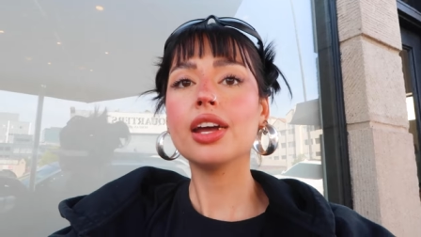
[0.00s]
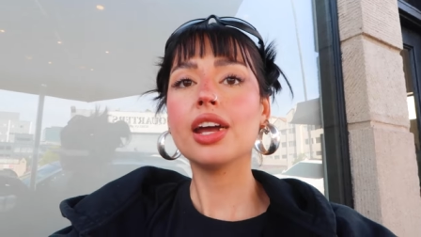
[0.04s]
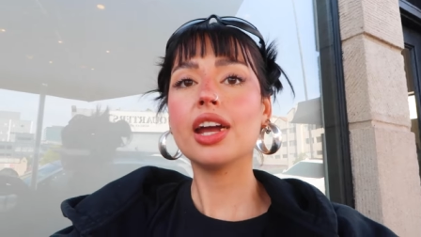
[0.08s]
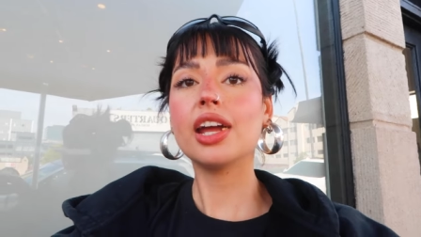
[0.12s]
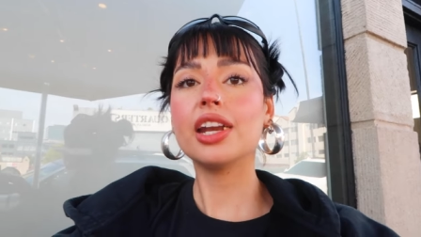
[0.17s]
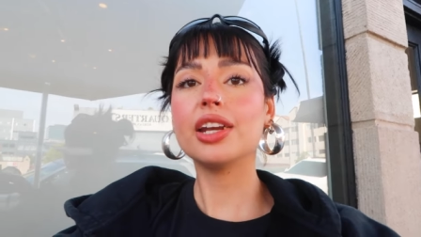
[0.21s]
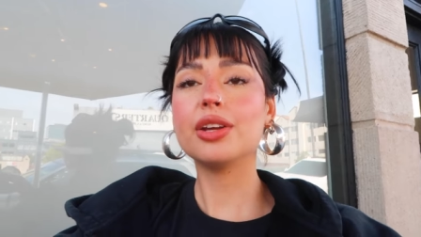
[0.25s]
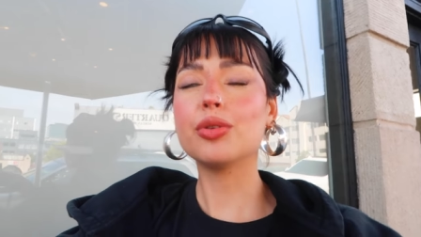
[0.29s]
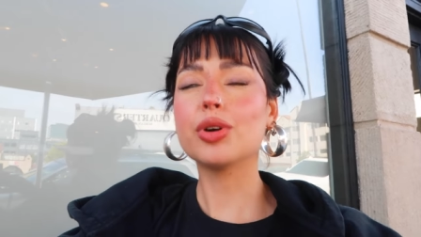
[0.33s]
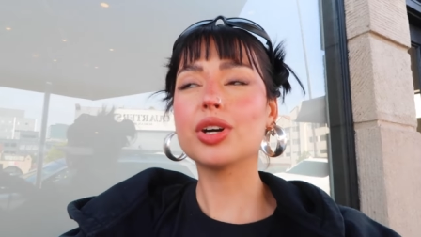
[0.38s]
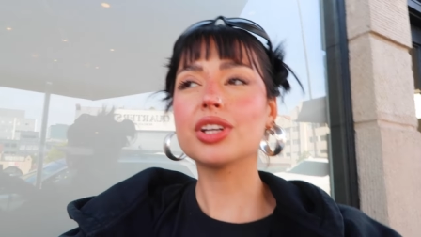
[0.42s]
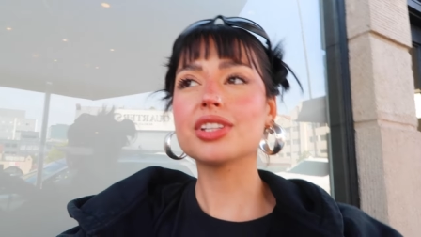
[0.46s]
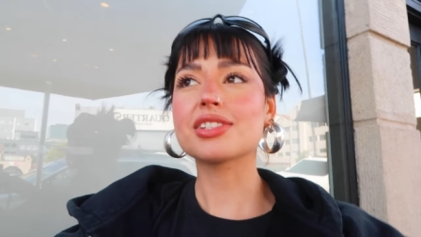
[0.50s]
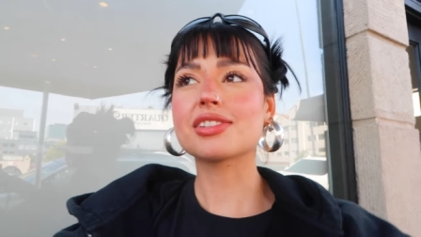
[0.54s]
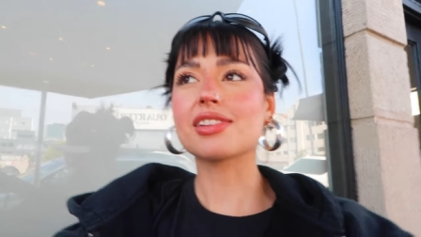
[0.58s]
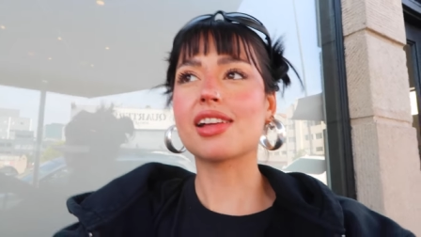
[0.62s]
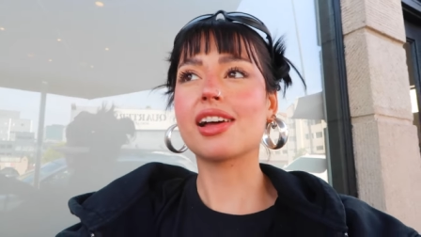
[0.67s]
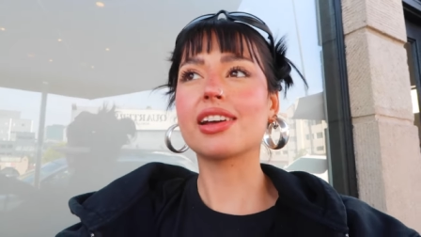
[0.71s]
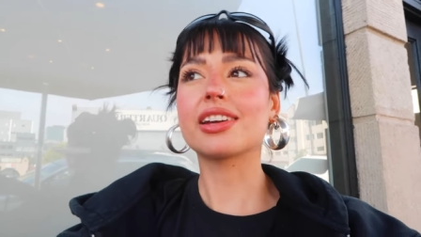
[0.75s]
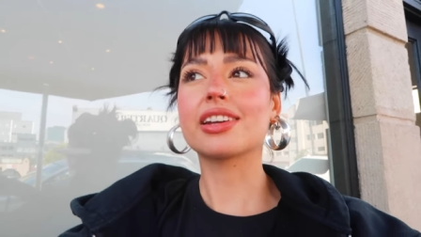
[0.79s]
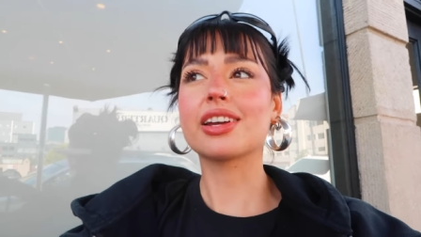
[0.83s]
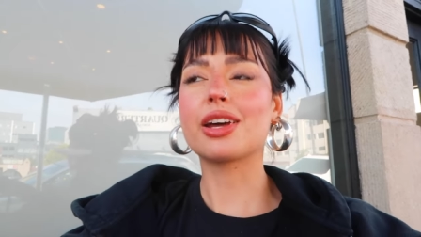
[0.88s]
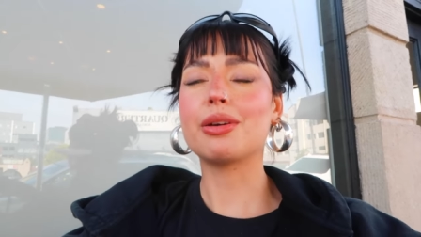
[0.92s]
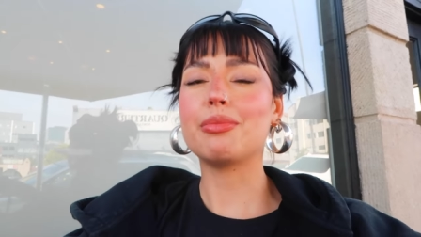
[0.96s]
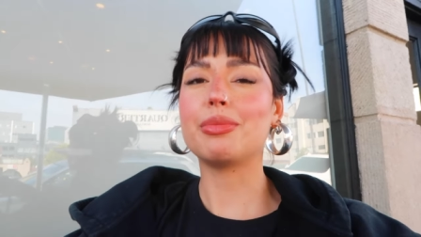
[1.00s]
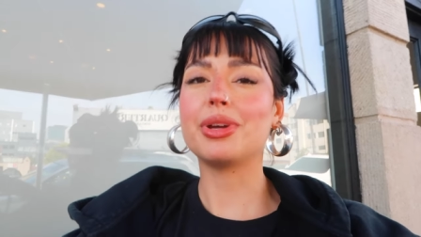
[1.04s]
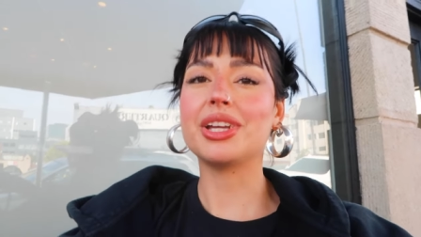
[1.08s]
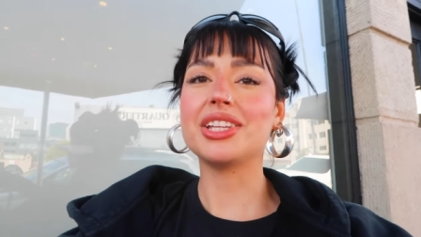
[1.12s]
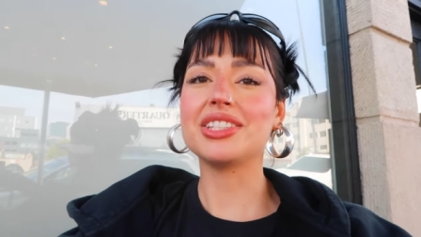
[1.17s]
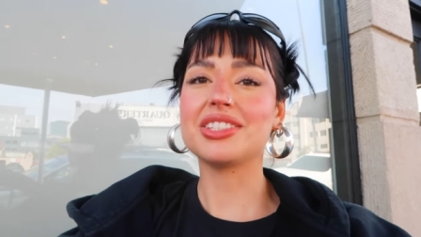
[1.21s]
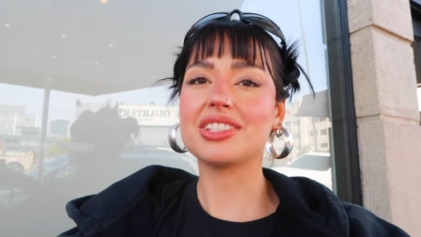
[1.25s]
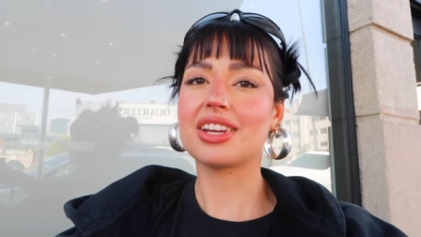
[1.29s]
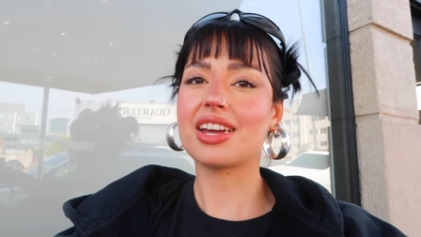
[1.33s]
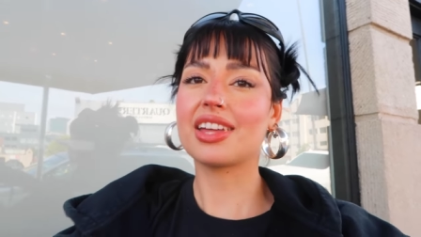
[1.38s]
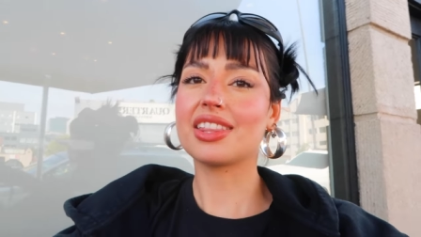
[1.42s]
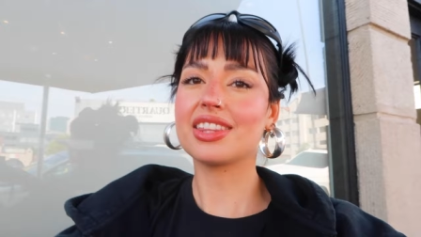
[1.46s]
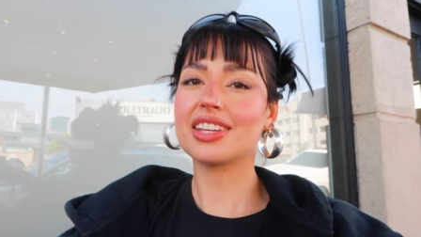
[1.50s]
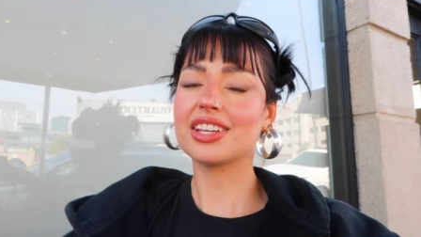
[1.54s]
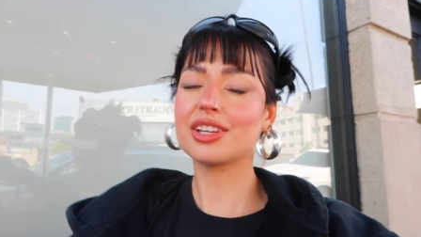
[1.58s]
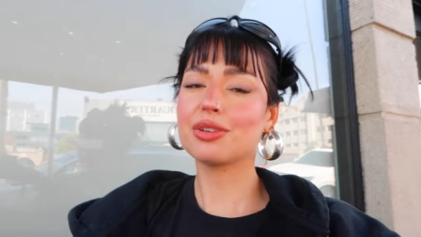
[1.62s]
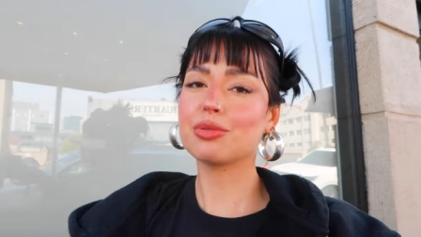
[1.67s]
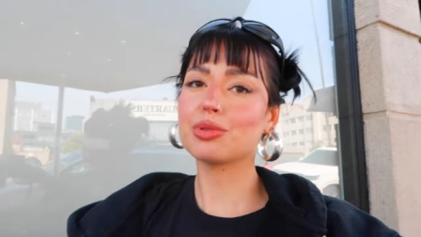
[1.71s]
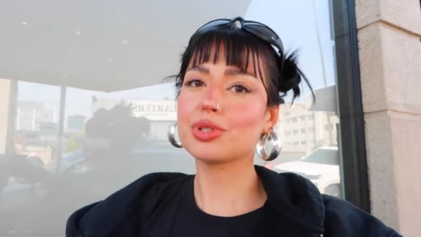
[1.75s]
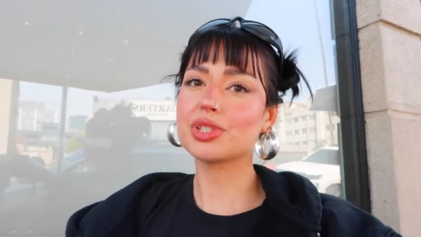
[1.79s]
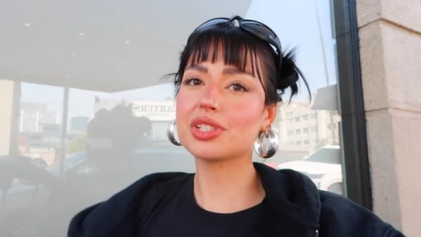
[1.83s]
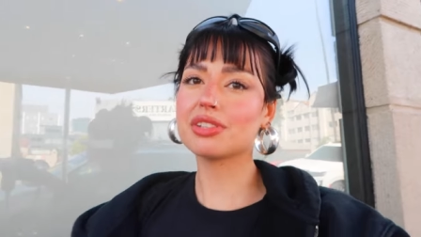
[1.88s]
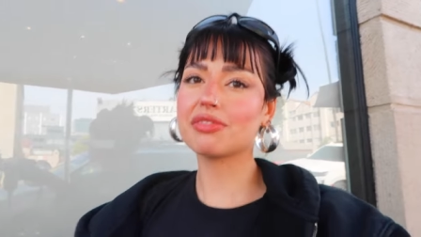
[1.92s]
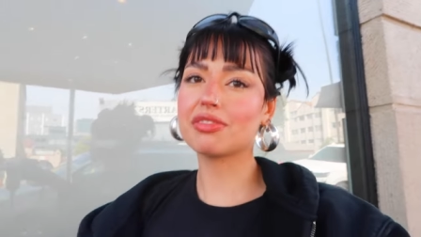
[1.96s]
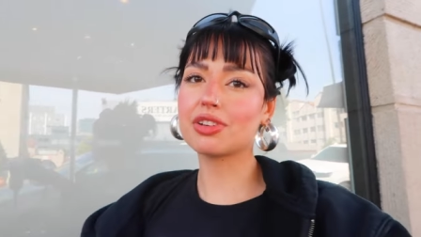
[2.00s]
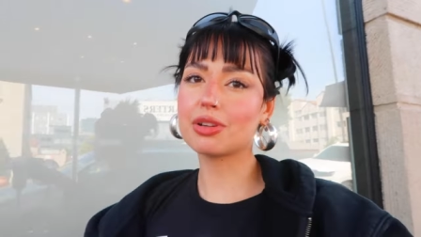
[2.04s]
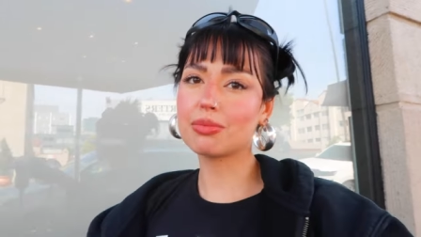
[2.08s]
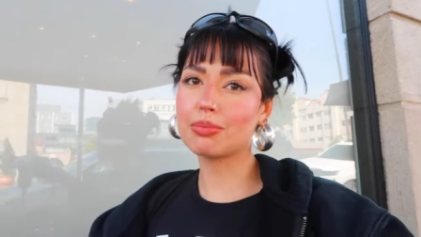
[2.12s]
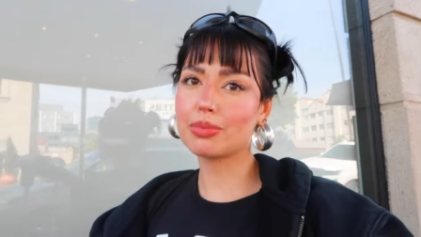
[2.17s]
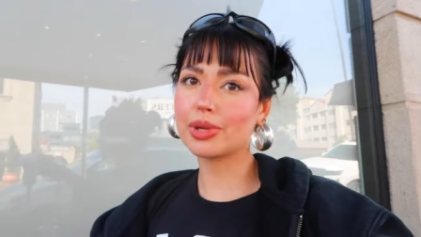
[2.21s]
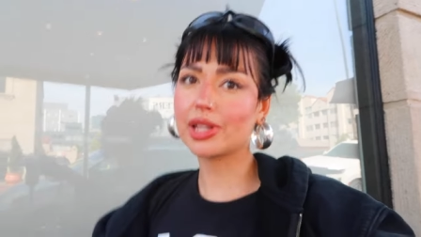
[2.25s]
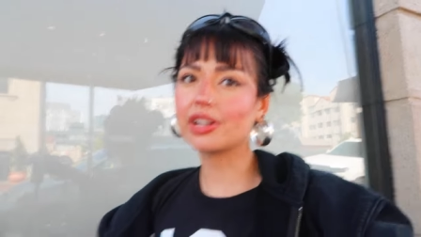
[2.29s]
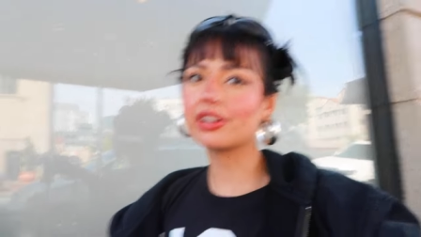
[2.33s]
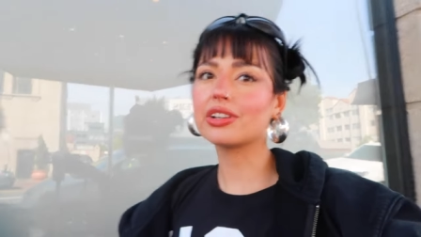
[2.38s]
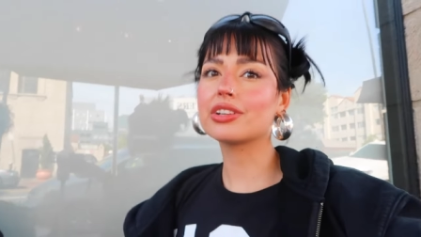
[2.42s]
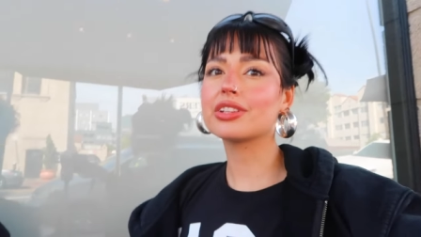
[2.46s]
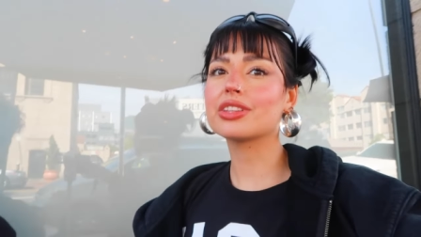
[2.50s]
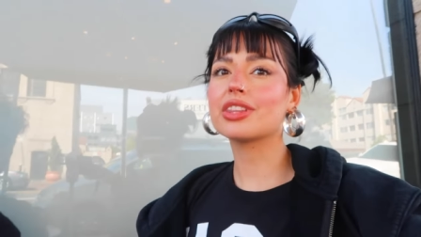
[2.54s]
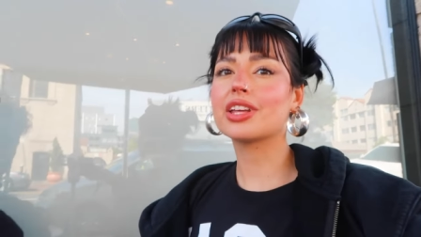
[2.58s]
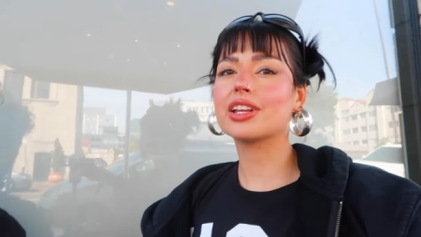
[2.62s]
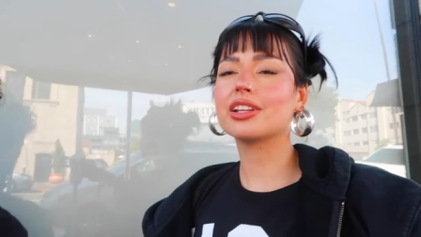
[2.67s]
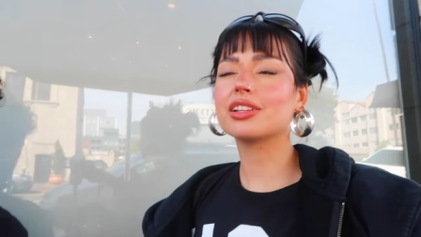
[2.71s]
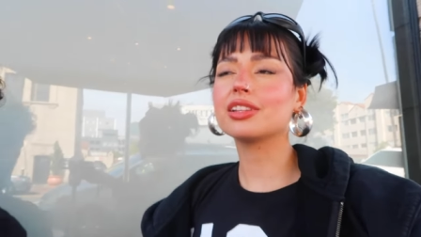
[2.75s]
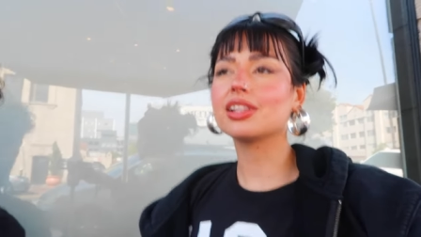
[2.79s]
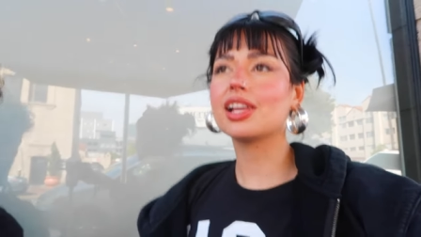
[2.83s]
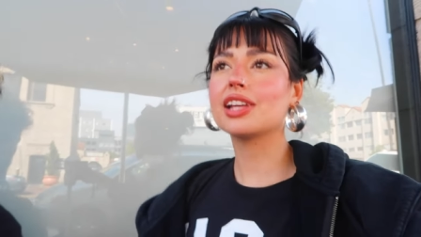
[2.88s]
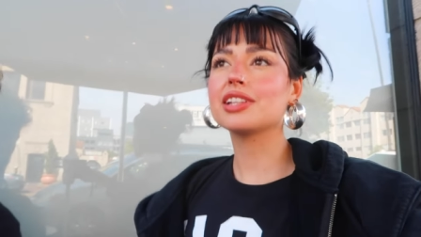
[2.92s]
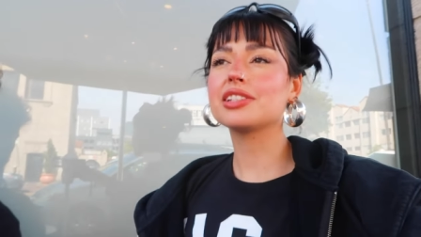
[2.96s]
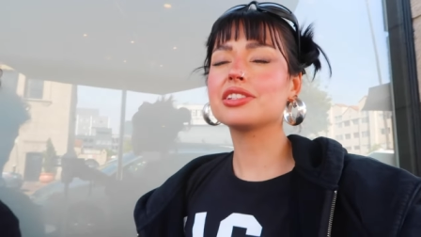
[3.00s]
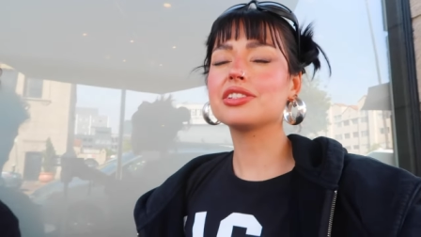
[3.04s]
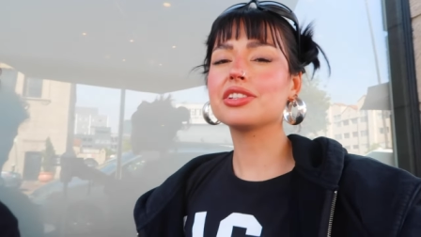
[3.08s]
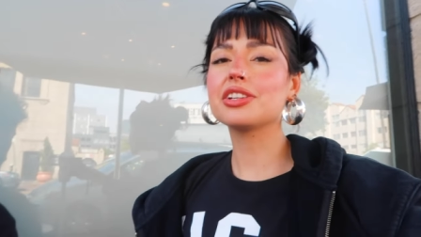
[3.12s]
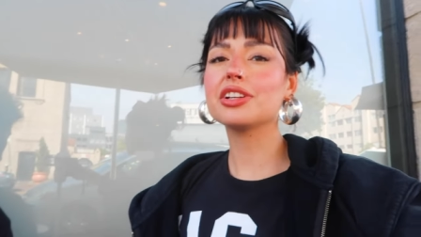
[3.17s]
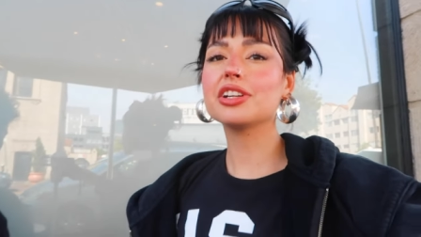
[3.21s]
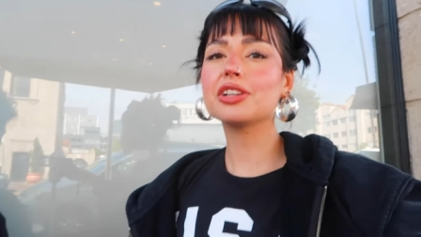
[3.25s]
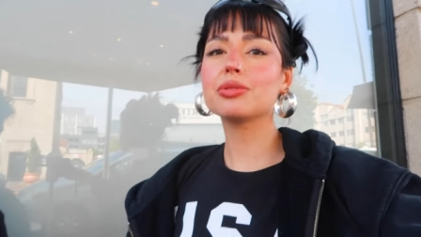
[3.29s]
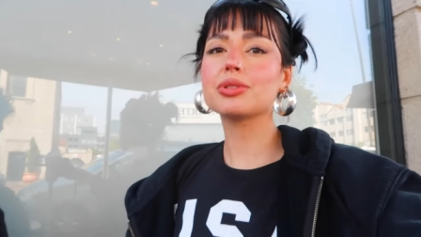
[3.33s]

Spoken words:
and it was like amazing. I think it was even better than last year.